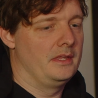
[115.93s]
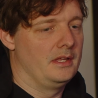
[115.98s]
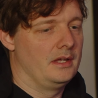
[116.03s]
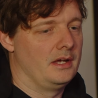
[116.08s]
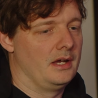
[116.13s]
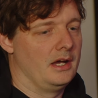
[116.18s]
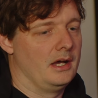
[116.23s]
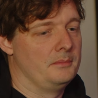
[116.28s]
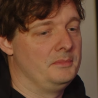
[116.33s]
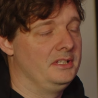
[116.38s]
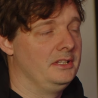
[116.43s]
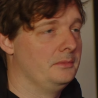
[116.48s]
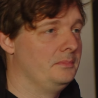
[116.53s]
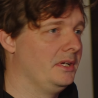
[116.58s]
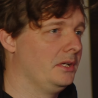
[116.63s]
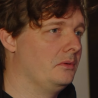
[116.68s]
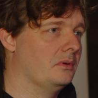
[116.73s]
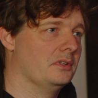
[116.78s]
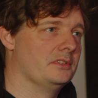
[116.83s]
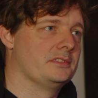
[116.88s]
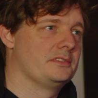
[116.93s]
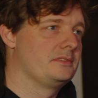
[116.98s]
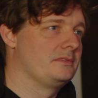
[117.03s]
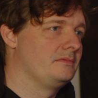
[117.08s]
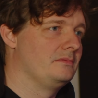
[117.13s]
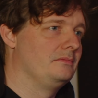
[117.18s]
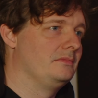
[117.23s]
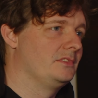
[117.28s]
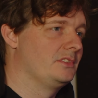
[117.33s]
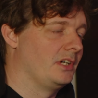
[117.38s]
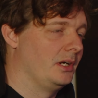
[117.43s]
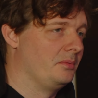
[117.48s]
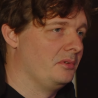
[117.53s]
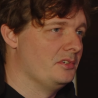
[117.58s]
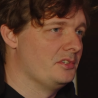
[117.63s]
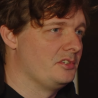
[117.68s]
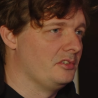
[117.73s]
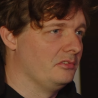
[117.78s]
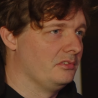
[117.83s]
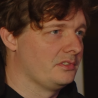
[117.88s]
I mean, the big one's cyber
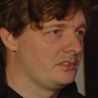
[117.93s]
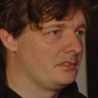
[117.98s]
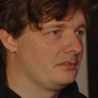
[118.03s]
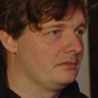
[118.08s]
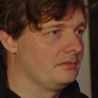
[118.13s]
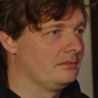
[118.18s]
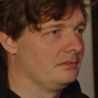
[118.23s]
insurance.